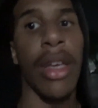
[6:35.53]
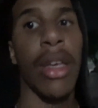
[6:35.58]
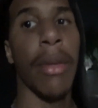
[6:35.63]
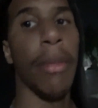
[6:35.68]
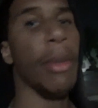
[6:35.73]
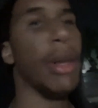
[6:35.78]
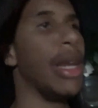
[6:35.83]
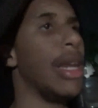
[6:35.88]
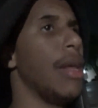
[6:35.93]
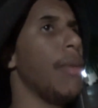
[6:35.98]

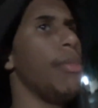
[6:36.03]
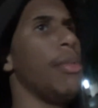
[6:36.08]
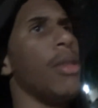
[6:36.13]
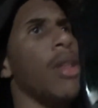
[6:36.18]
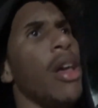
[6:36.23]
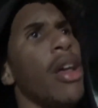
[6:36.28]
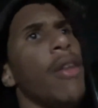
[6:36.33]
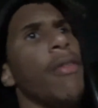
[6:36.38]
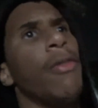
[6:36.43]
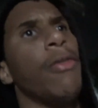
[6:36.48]

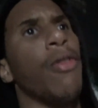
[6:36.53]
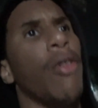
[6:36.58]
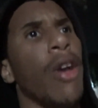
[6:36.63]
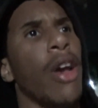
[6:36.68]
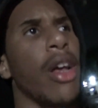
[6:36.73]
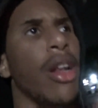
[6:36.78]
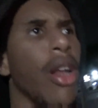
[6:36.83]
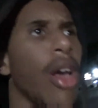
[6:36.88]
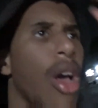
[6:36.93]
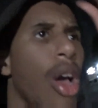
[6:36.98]
manipulative
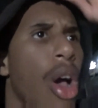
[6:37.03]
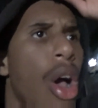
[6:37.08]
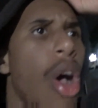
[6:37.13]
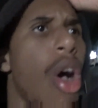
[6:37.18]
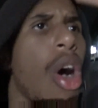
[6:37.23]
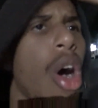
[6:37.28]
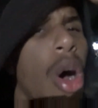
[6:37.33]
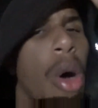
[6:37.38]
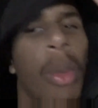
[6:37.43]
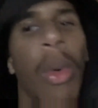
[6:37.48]
friend
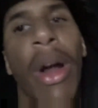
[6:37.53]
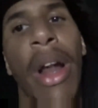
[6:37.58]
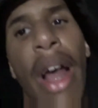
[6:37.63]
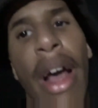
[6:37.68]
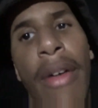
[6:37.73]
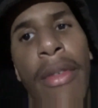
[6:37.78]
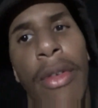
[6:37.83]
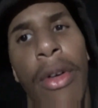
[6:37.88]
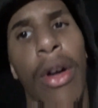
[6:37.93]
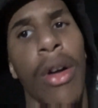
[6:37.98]
or
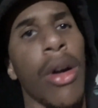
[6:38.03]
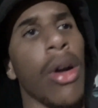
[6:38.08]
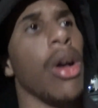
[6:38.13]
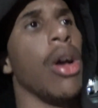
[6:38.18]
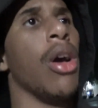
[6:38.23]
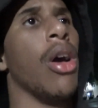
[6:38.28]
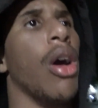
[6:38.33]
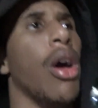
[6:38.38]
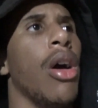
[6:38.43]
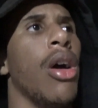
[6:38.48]
whatever,
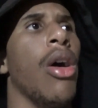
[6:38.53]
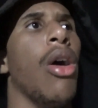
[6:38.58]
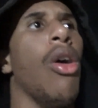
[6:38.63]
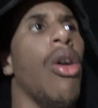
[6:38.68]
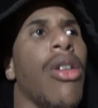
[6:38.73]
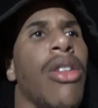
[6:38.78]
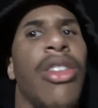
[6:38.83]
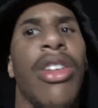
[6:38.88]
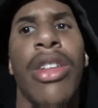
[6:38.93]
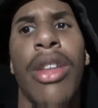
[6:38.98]

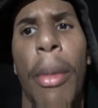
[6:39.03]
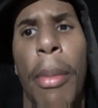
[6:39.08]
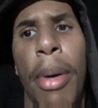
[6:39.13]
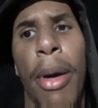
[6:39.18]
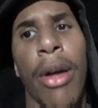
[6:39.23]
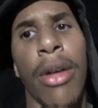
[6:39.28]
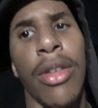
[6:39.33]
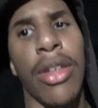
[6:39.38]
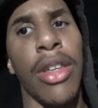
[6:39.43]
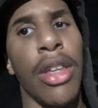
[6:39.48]
or just a
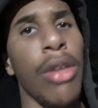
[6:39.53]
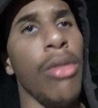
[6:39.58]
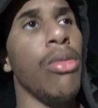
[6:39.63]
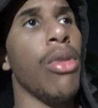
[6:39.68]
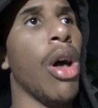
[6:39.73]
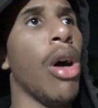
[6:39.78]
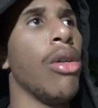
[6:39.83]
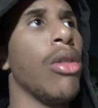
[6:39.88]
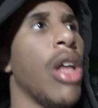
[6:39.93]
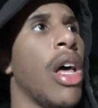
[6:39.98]
person you
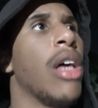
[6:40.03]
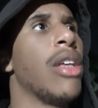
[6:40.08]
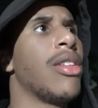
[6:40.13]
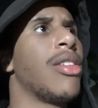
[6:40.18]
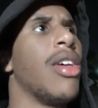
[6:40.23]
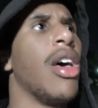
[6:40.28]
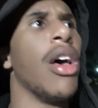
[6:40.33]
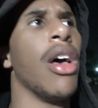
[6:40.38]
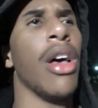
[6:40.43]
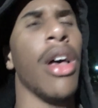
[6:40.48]
know
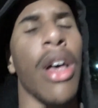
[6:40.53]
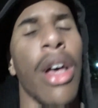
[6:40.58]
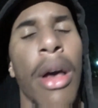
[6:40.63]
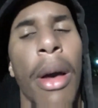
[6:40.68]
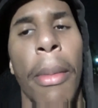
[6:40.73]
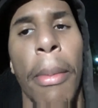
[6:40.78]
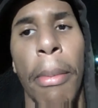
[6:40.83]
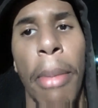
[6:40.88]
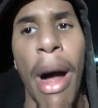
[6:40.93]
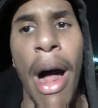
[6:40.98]
that's
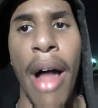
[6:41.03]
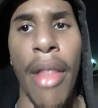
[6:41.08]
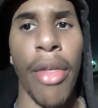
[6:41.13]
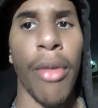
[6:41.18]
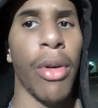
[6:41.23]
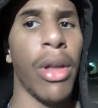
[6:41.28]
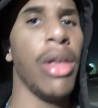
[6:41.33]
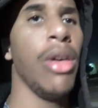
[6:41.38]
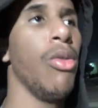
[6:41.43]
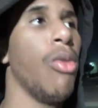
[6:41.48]

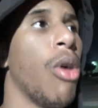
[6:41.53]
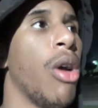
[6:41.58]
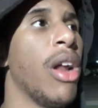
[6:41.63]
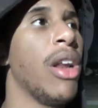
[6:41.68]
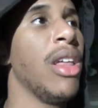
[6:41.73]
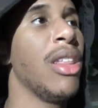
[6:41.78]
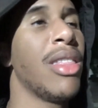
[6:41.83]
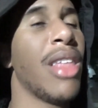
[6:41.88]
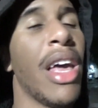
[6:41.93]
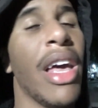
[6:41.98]
bothering you or
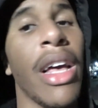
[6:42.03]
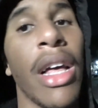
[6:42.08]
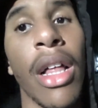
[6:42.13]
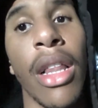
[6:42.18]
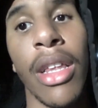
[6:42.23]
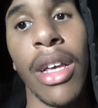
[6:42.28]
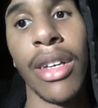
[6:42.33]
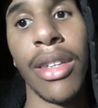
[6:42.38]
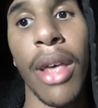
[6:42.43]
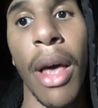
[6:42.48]
anything,
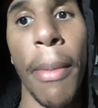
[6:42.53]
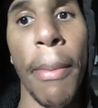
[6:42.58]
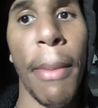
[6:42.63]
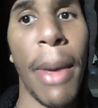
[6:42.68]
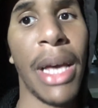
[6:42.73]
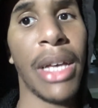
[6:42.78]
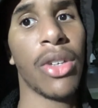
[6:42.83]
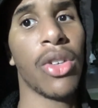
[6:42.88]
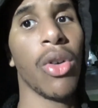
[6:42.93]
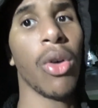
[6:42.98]
just
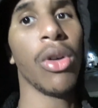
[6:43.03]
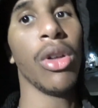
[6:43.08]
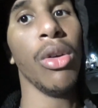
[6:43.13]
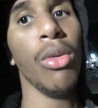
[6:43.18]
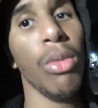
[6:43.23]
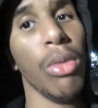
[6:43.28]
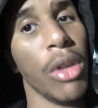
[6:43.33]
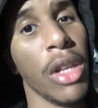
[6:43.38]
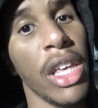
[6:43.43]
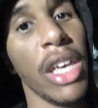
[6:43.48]
make sure you
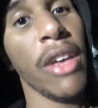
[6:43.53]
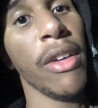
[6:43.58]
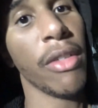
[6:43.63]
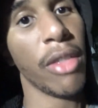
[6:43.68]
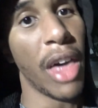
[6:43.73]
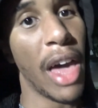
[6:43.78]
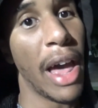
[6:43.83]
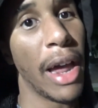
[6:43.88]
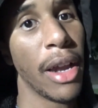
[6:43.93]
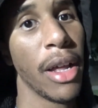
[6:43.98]
leave
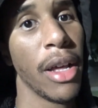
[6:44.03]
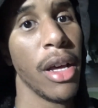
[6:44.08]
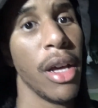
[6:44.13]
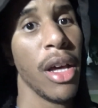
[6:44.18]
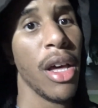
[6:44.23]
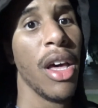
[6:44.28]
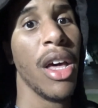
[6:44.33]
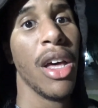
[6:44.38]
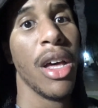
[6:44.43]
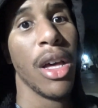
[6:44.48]
that
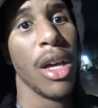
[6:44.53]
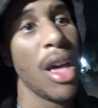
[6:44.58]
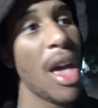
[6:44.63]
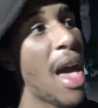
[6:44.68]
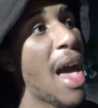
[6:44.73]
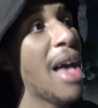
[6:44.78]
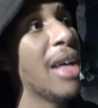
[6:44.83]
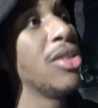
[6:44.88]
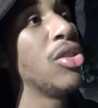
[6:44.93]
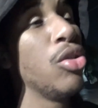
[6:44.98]

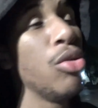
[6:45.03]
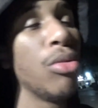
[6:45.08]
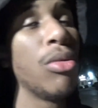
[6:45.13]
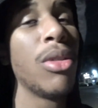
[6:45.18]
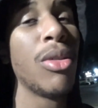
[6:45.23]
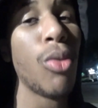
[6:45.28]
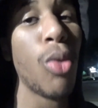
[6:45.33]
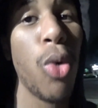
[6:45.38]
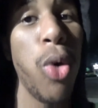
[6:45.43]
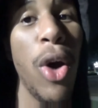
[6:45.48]
as
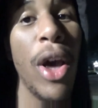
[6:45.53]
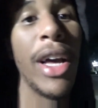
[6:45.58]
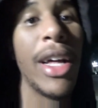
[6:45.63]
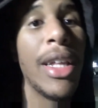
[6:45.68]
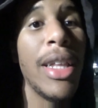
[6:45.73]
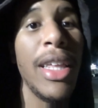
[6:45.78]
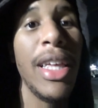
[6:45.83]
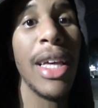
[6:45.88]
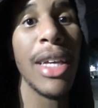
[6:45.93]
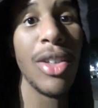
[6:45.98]

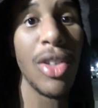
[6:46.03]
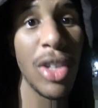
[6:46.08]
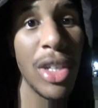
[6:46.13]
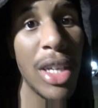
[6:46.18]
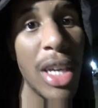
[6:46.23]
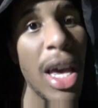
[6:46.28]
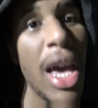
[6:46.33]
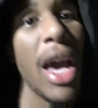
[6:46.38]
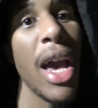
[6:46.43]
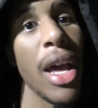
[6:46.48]
quickly as you
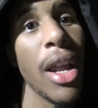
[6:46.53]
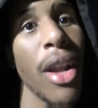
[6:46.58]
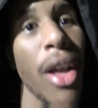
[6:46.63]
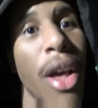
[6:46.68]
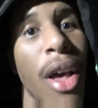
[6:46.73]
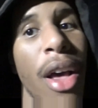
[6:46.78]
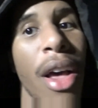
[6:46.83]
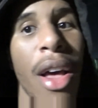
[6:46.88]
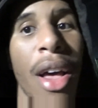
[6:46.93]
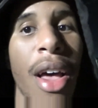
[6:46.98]
can,
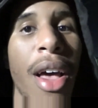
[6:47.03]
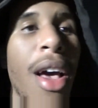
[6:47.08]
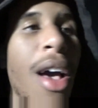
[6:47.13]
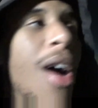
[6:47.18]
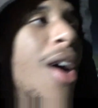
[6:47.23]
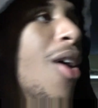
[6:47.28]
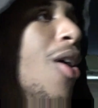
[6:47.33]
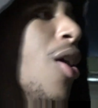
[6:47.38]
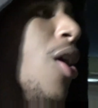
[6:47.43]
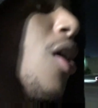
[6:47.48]

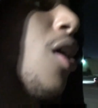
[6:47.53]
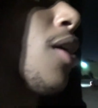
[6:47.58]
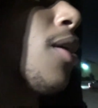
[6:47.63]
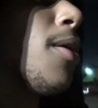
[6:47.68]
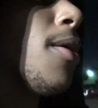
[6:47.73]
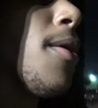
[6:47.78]
or